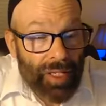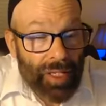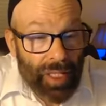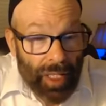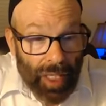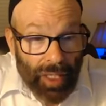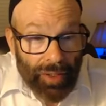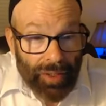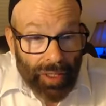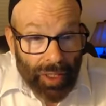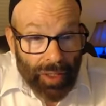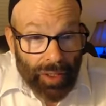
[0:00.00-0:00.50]
and I'll
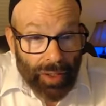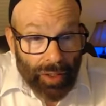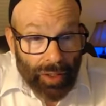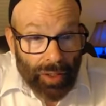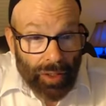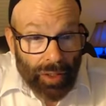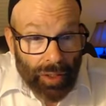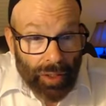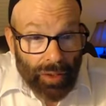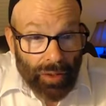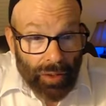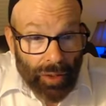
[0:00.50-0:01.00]
take
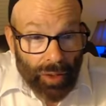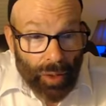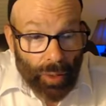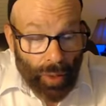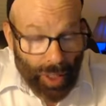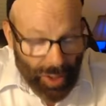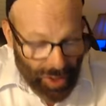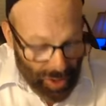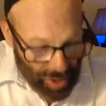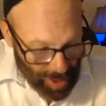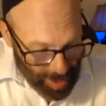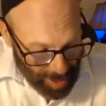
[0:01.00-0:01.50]
your
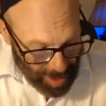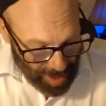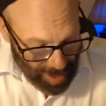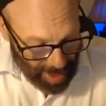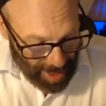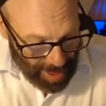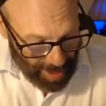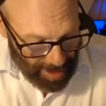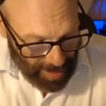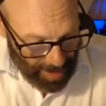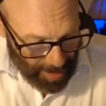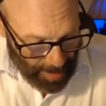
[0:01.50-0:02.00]
questions at
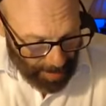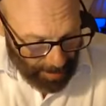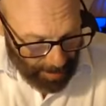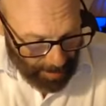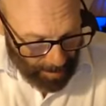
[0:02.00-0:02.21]
that time.